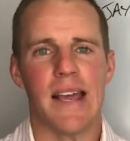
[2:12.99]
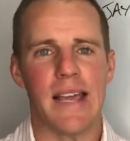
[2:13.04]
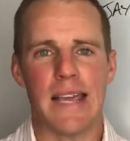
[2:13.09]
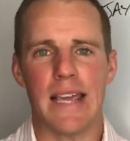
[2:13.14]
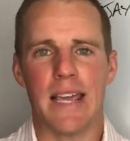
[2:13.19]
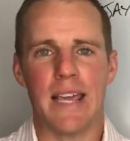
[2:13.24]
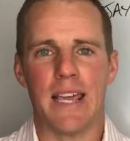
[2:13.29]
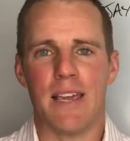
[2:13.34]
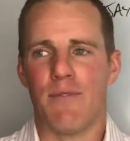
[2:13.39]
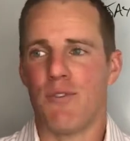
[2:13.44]

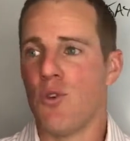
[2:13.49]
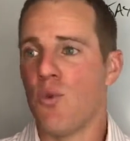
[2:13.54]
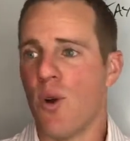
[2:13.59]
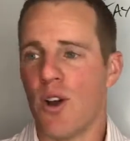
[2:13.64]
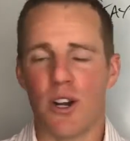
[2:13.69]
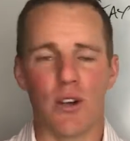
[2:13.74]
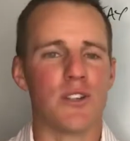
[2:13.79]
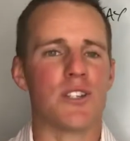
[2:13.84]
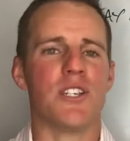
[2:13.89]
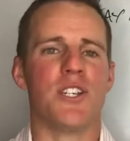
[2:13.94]
If you
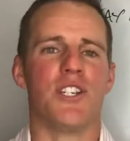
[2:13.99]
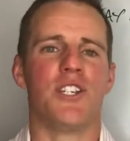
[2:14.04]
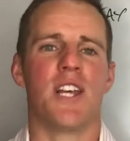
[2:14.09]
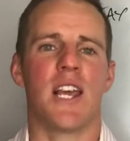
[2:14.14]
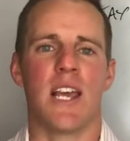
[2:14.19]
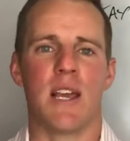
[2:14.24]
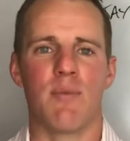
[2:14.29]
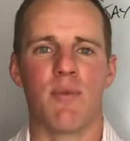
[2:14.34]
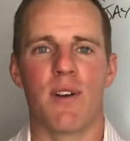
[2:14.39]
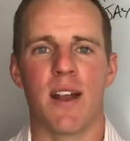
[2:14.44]
want to go see
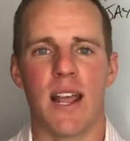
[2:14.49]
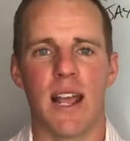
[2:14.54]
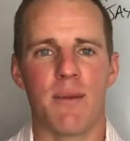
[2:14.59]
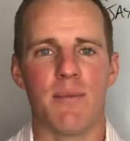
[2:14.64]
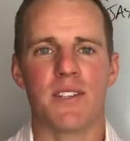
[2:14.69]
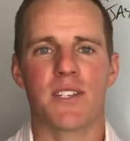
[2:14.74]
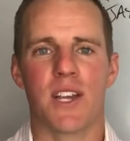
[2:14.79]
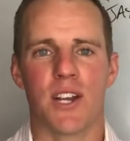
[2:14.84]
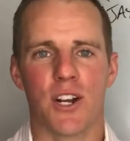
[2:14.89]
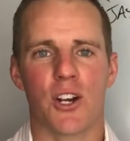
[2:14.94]
J. Abraham,
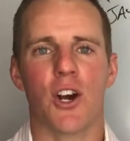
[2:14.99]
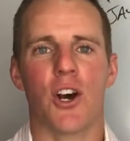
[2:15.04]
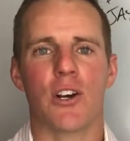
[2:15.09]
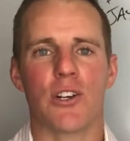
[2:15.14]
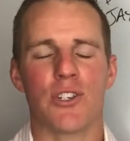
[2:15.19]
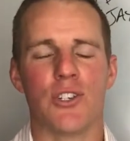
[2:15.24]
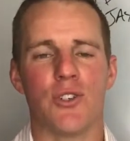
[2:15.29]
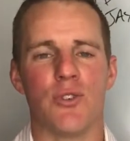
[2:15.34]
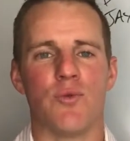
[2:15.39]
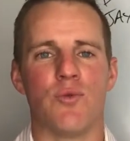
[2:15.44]
it's going to
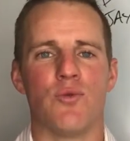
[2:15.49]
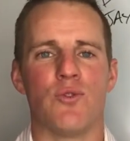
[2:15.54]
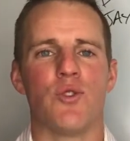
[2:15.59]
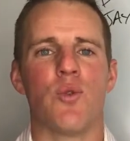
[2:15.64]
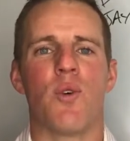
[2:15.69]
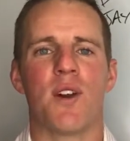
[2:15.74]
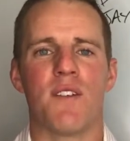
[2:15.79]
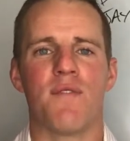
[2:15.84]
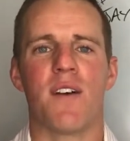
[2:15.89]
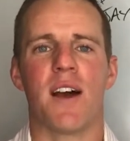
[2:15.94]
cost you
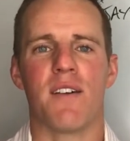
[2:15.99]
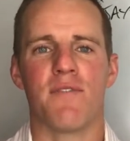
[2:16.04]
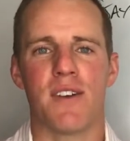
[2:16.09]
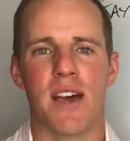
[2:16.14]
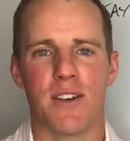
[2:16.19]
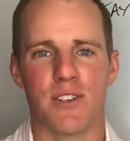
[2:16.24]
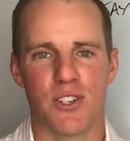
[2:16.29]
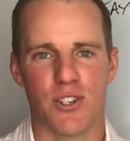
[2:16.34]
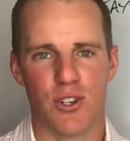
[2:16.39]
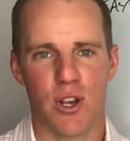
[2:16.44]

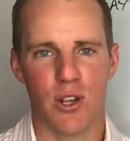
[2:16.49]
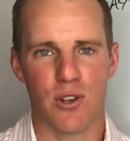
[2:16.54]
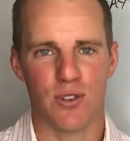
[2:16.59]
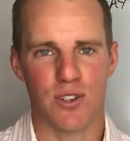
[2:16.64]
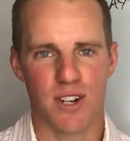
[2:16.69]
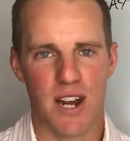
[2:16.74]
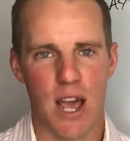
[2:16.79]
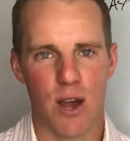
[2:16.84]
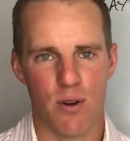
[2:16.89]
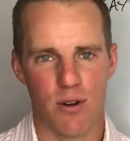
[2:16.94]
$25,000
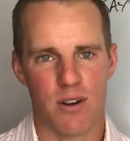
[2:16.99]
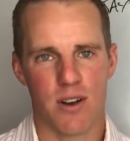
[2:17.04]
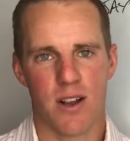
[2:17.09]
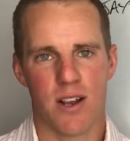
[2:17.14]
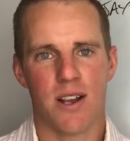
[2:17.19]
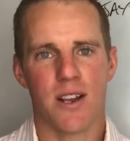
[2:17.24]
an hour.